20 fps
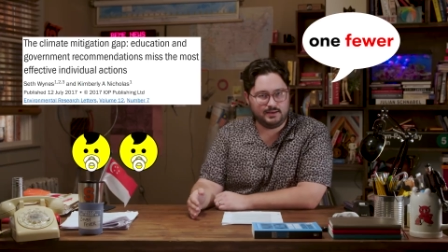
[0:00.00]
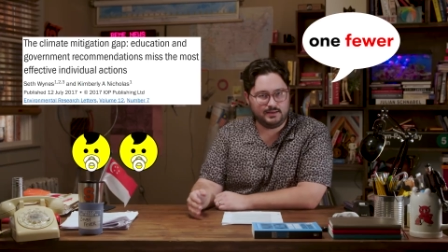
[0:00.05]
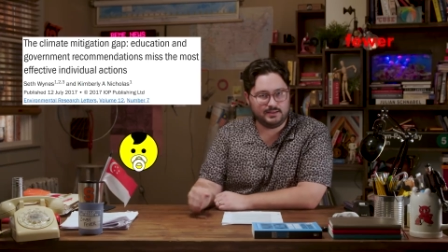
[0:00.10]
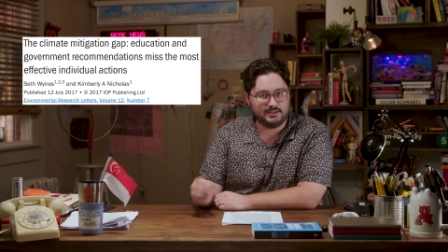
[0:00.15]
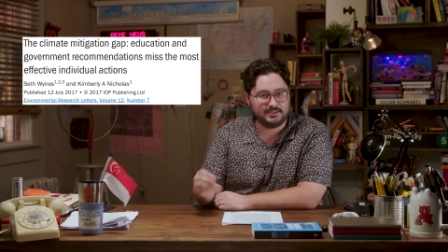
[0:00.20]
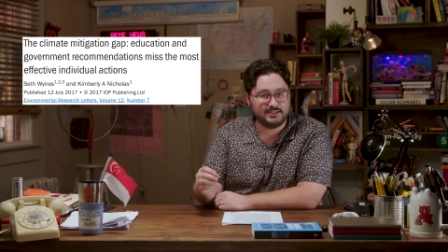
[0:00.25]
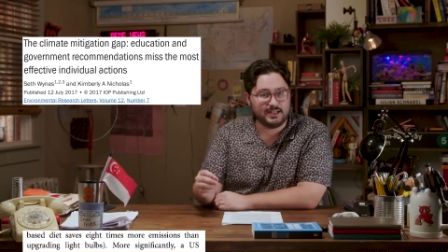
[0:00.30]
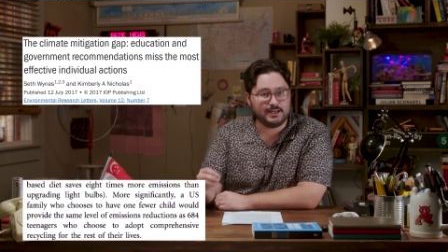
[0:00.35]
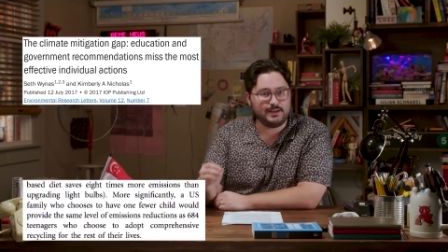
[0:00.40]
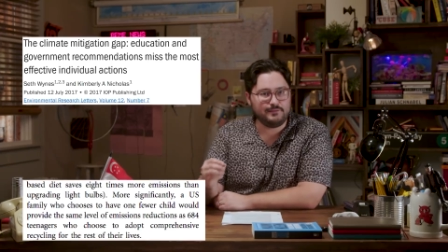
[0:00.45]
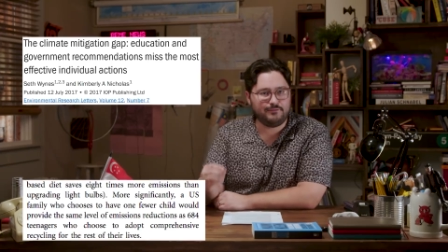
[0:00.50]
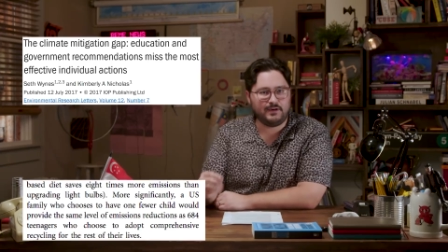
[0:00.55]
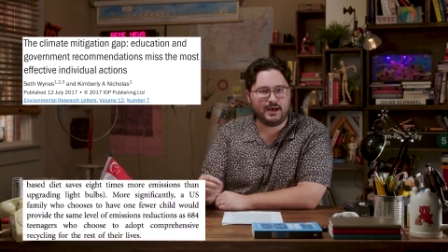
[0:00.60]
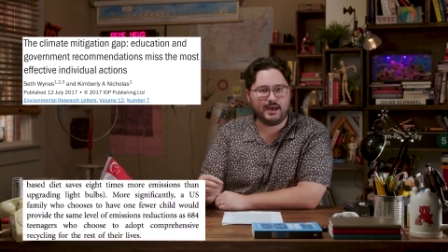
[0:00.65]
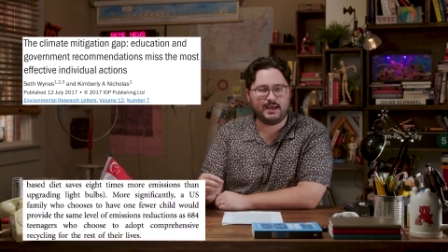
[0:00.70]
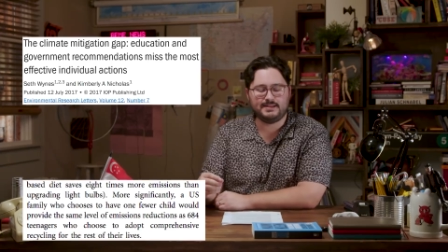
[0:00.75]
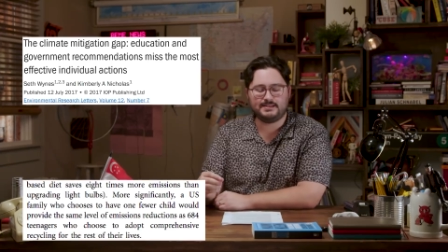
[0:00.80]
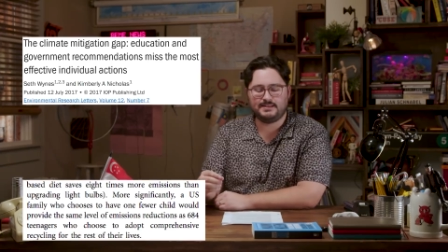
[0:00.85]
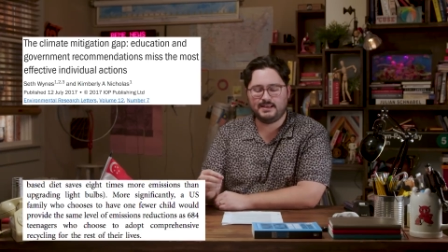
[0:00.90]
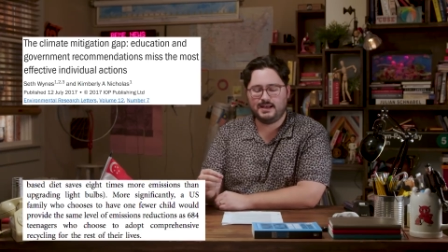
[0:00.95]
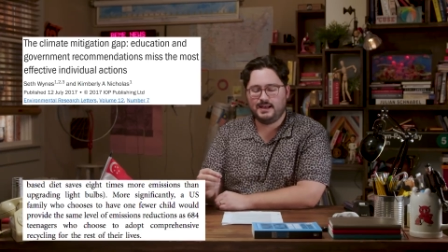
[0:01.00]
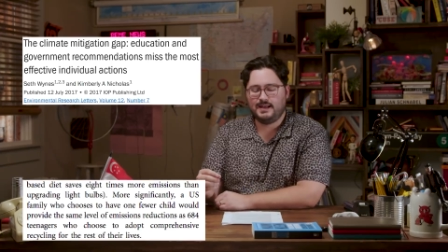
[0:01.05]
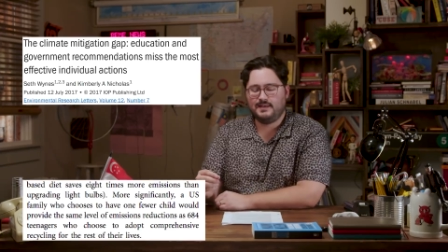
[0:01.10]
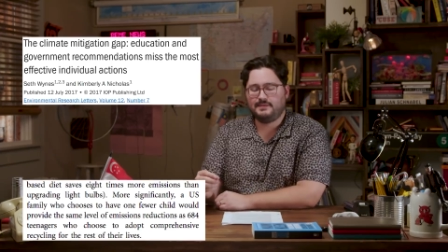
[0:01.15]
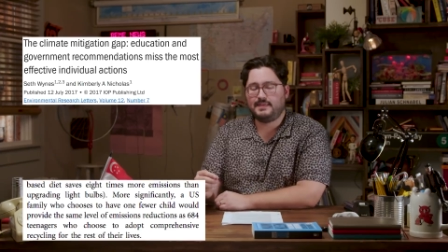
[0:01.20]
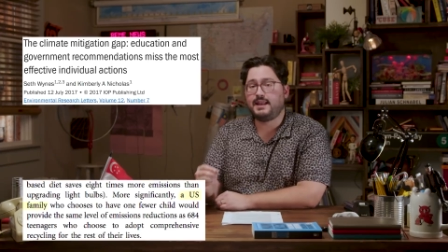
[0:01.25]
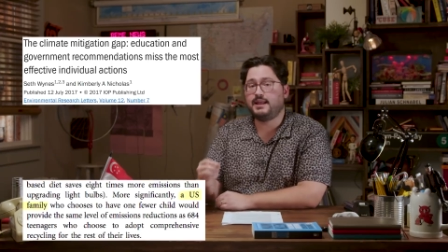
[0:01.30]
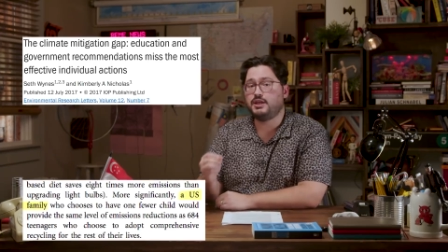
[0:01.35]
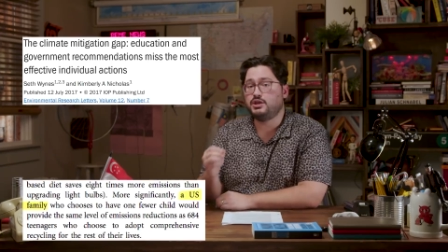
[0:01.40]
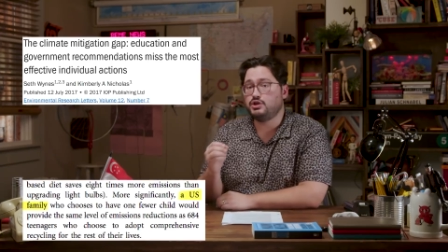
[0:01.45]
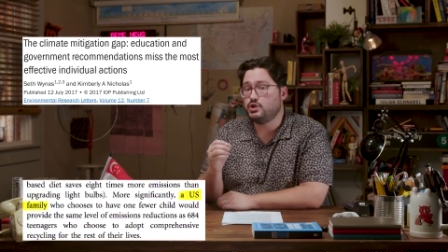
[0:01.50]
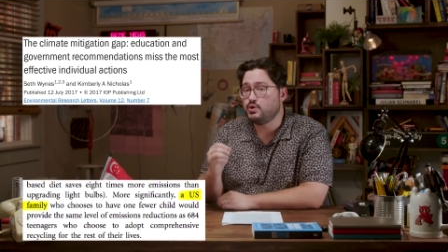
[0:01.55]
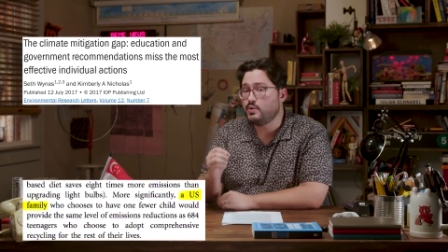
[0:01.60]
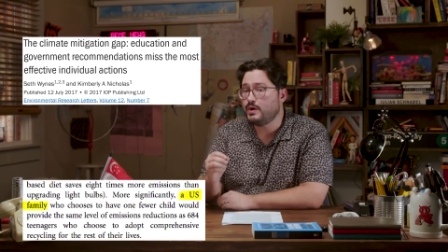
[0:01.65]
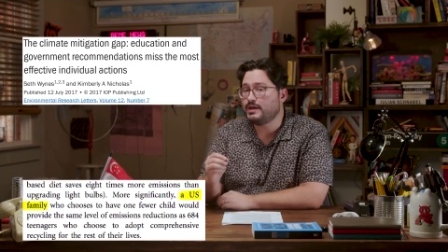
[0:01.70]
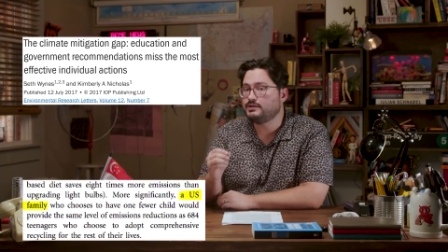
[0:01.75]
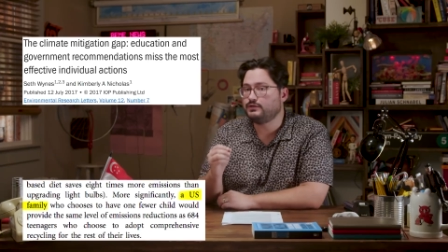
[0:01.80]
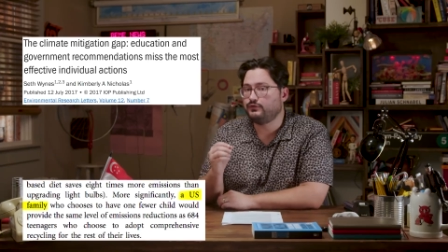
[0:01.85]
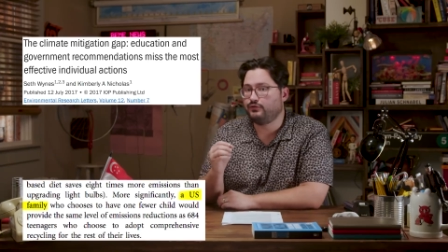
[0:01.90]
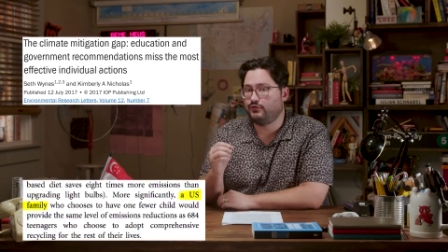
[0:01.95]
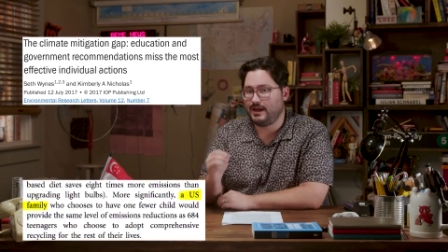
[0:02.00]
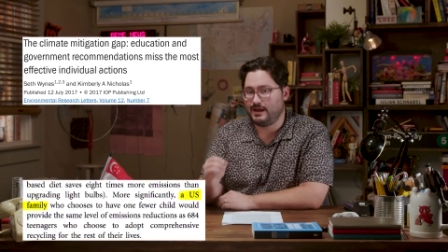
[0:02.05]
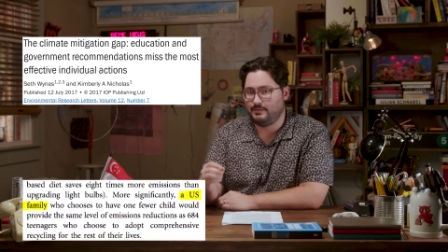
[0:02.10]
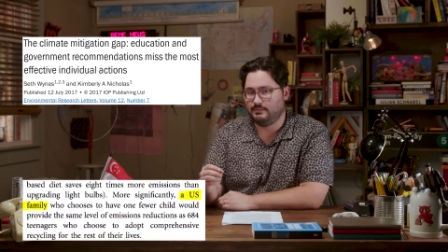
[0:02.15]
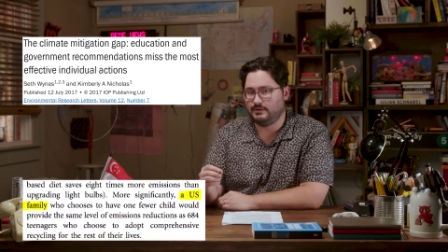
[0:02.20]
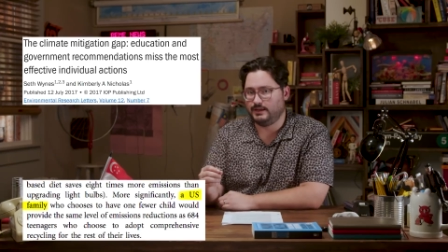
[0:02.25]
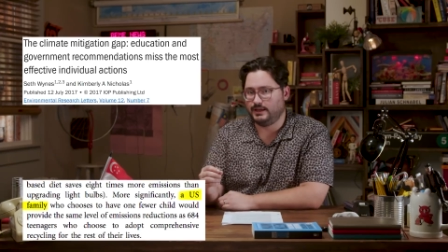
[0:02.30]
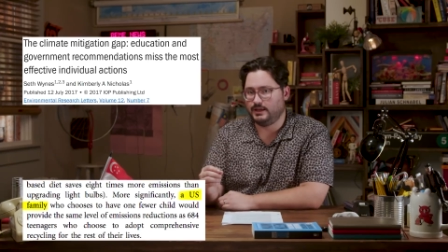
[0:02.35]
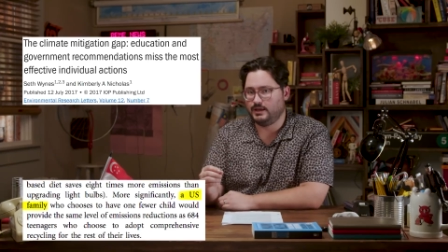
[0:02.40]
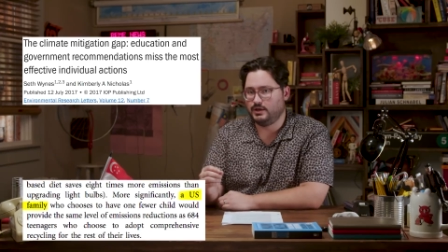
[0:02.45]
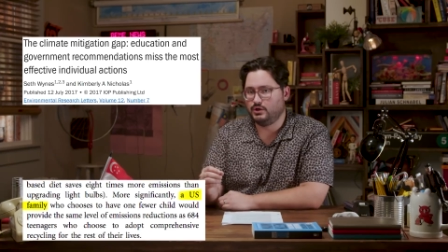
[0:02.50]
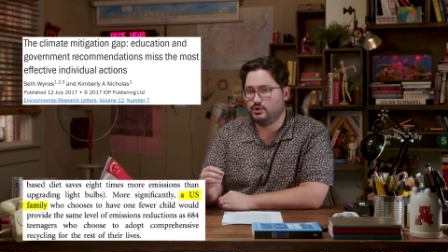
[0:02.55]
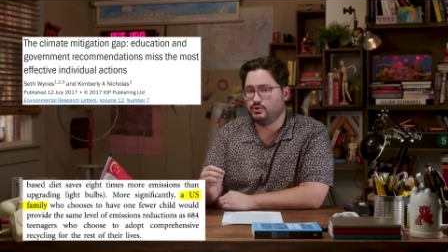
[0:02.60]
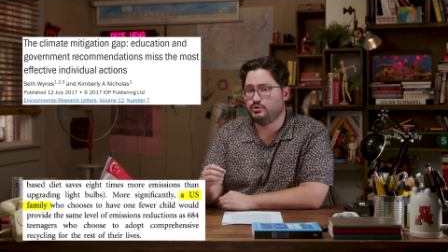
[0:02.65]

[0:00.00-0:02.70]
The study finds that a US family